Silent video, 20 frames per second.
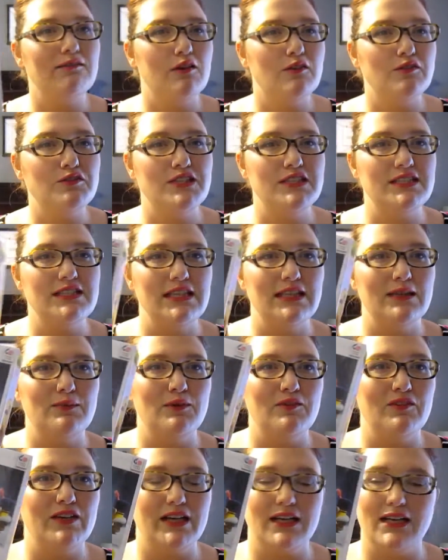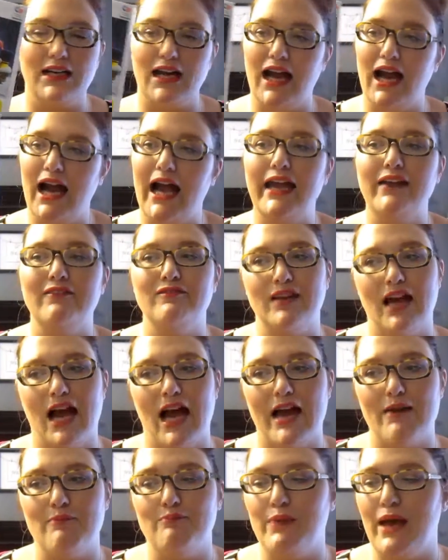know if she's seen the movie or not. I have
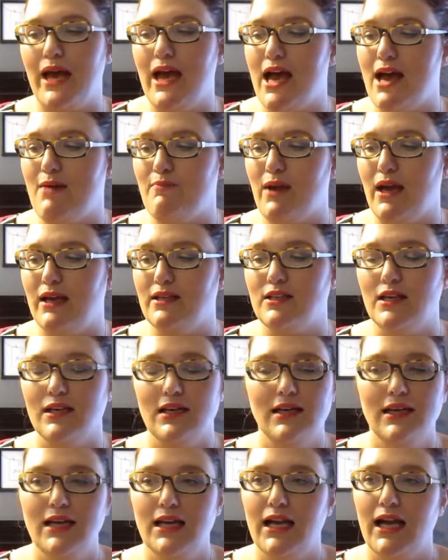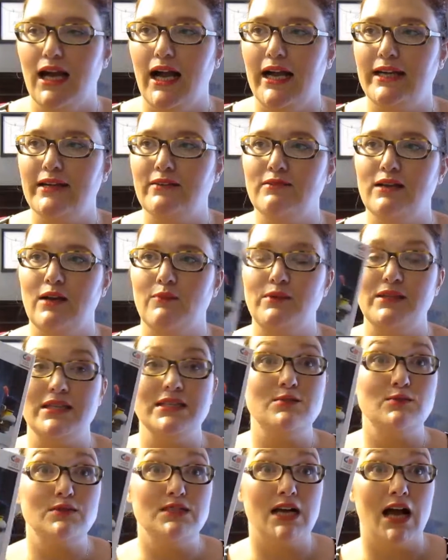not, but um, I don't know. But
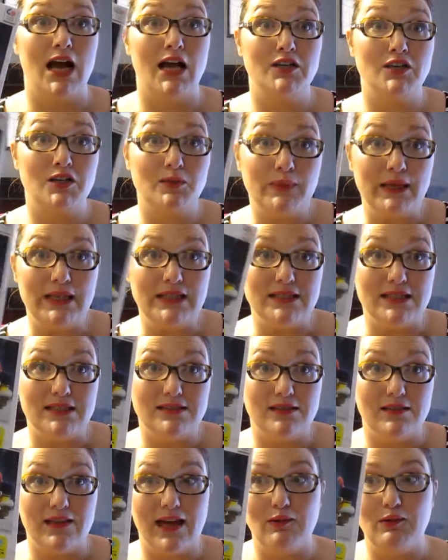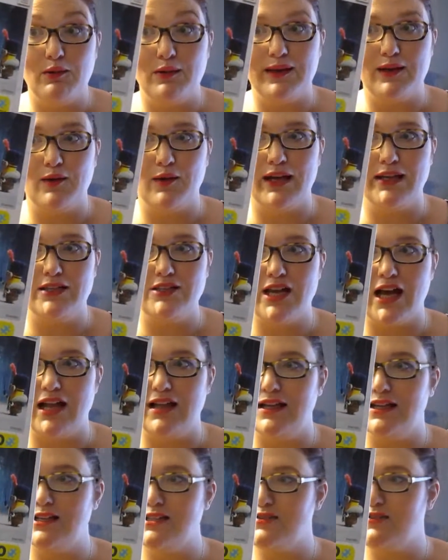this one's 100 pieces, so that will be quite a
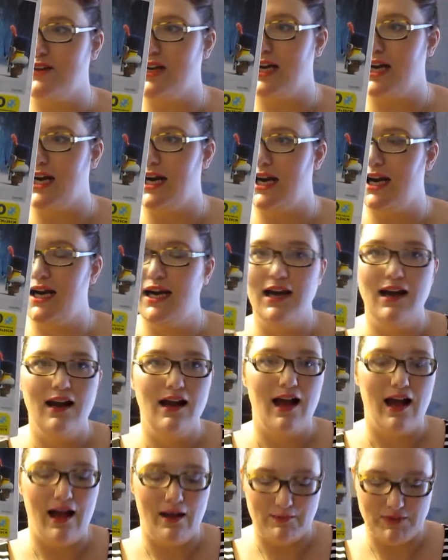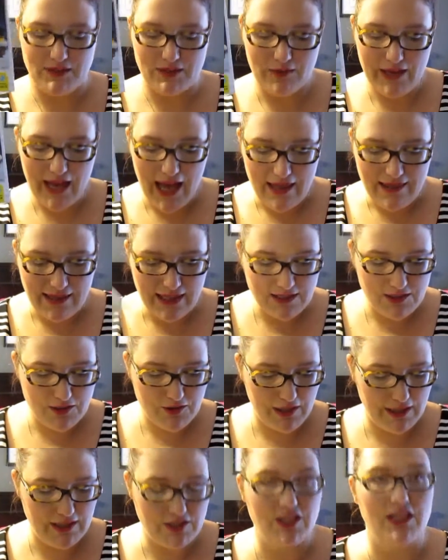challenge for her. Um, so yeah, that's
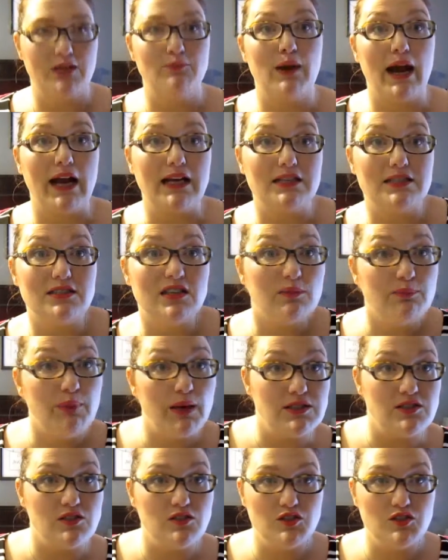great. She can practice her puzzle